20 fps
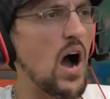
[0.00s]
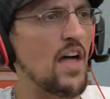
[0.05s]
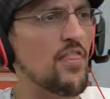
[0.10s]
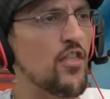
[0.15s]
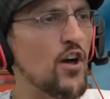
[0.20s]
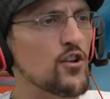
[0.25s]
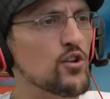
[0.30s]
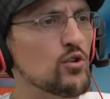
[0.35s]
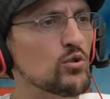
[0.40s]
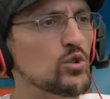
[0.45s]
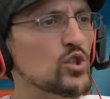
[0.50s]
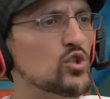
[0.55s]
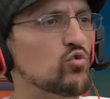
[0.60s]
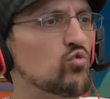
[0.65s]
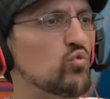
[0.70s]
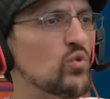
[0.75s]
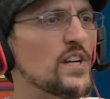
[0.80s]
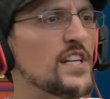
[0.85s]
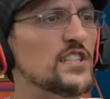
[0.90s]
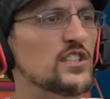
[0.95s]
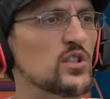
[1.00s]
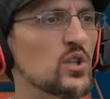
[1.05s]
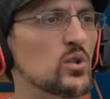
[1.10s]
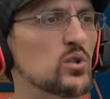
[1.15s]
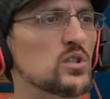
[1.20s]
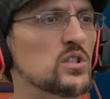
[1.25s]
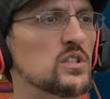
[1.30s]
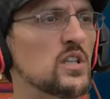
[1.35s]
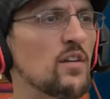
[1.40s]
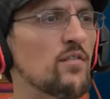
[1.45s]
I thought you just
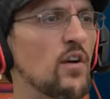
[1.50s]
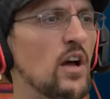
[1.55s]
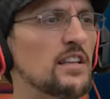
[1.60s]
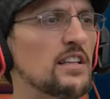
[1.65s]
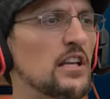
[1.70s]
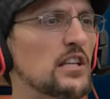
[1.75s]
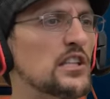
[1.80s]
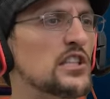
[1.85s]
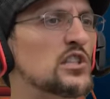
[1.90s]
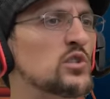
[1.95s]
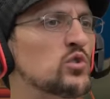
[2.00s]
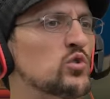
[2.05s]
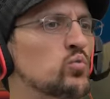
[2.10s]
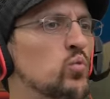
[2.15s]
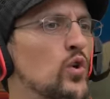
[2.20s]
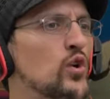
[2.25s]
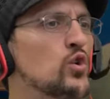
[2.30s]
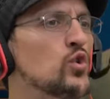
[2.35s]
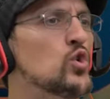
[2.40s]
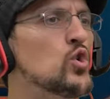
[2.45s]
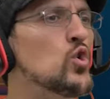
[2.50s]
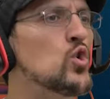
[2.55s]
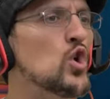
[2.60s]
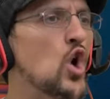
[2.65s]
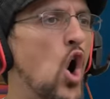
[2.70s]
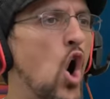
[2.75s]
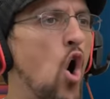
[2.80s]
research stuff. I thought this is where you do your